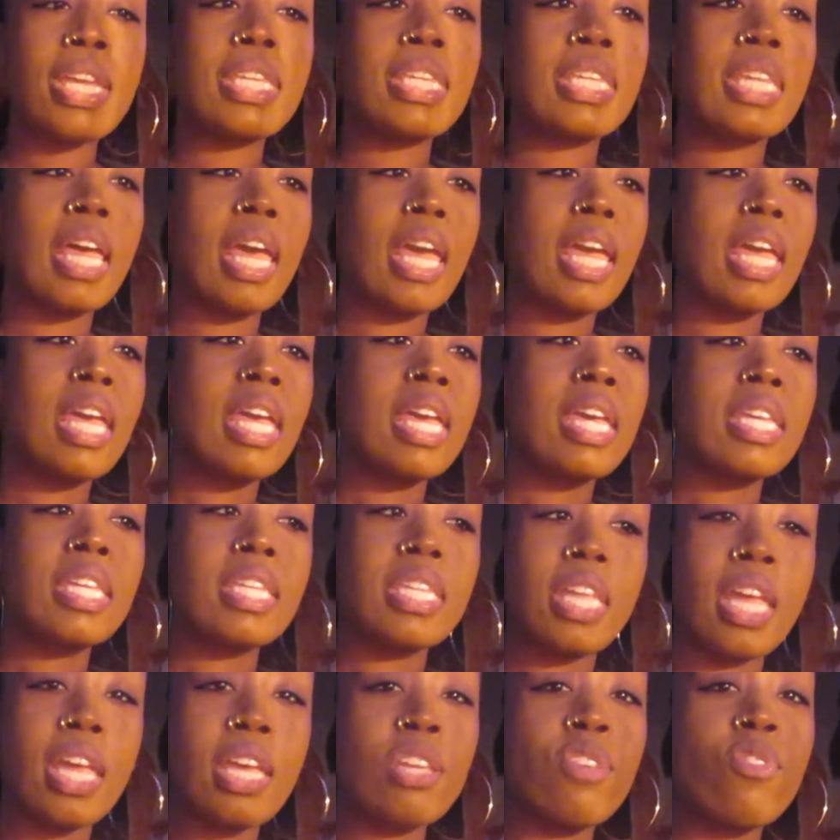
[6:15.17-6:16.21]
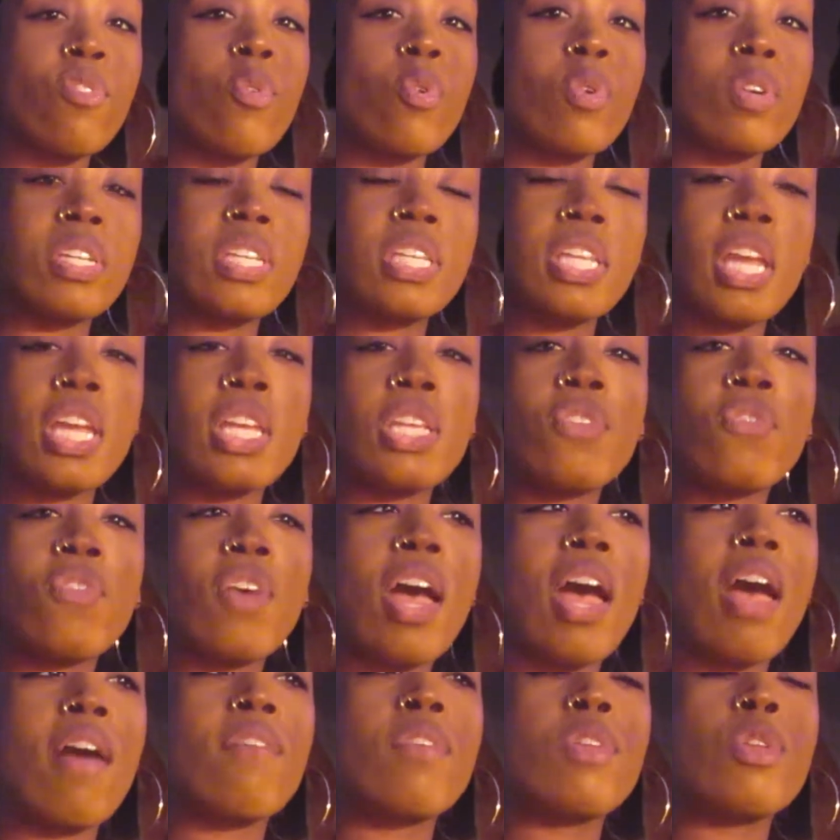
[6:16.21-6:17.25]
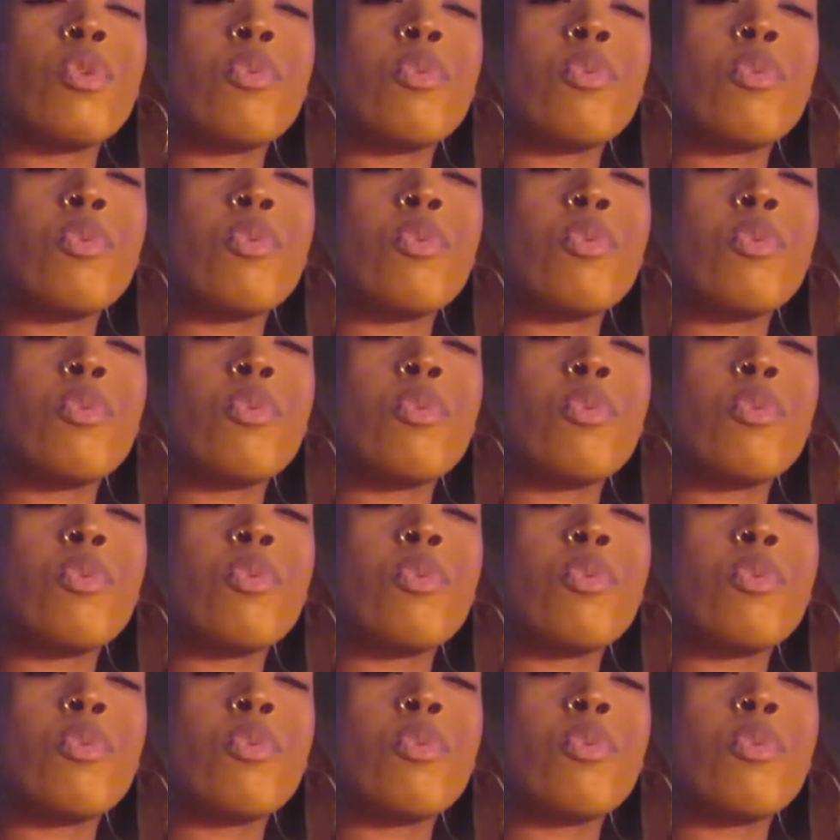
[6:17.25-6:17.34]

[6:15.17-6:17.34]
It's like stage 4, stage 5,